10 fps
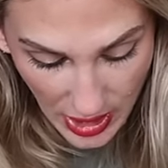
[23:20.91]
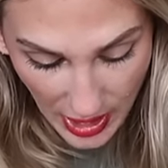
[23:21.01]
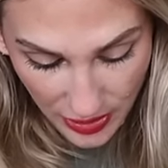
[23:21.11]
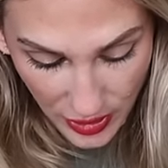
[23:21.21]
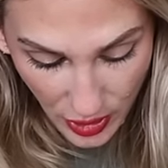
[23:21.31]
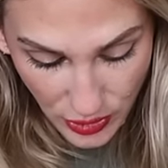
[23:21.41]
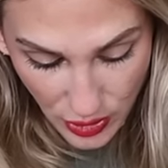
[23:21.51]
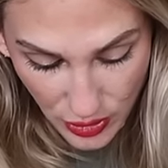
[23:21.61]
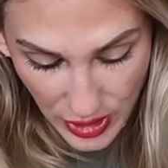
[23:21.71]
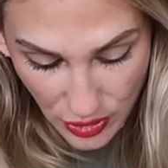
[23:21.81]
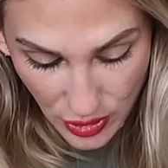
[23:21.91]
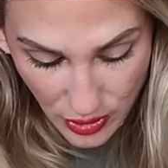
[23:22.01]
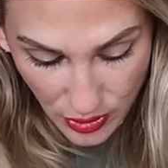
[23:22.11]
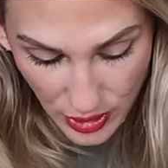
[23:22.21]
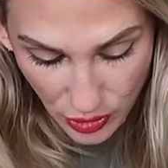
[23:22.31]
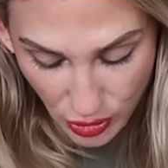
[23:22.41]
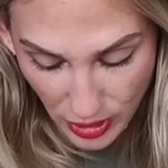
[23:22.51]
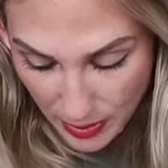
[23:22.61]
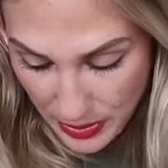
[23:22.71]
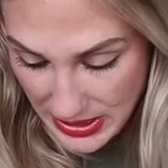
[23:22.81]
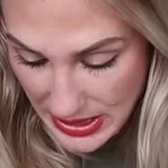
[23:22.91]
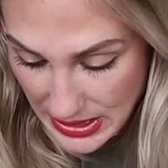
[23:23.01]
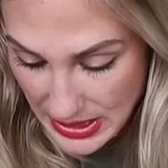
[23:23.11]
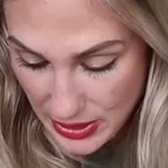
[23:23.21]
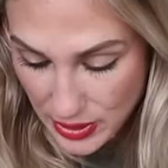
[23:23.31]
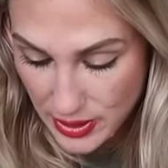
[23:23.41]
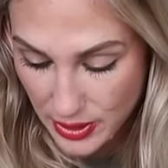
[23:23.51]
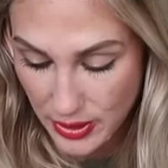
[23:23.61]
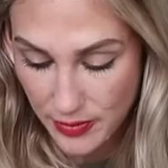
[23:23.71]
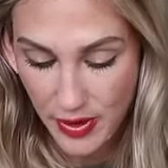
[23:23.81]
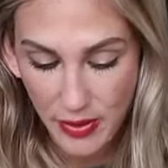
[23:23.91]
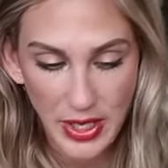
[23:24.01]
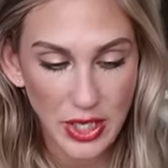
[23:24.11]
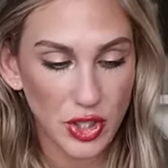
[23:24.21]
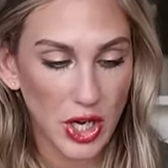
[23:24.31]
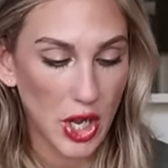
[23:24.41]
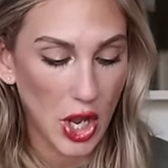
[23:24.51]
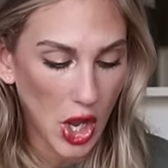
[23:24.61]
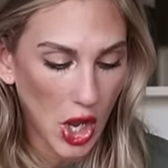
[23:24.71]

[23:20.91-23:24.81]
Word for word: And then also the Nude Drop Tinted Serum Foundation.